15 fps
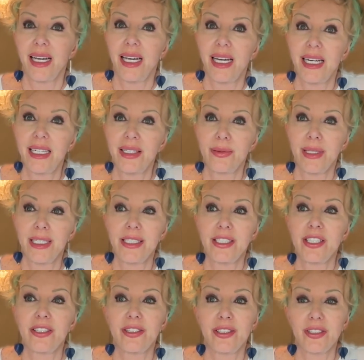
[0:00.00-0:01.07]
Anyway,
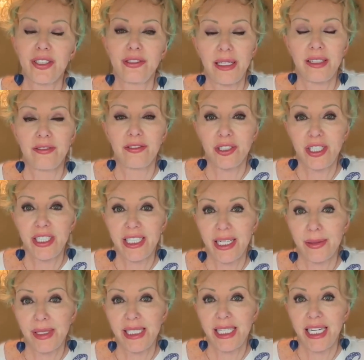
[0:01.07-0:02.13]
she got to
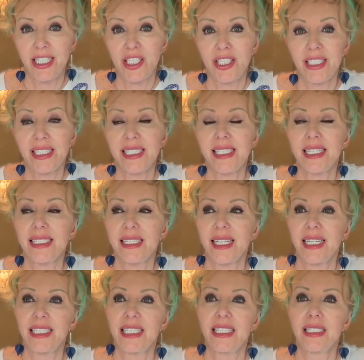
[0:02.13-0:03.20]
Rotterdam station at
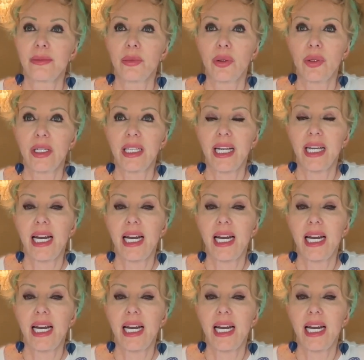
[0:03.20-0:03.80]
6:30 in the morning,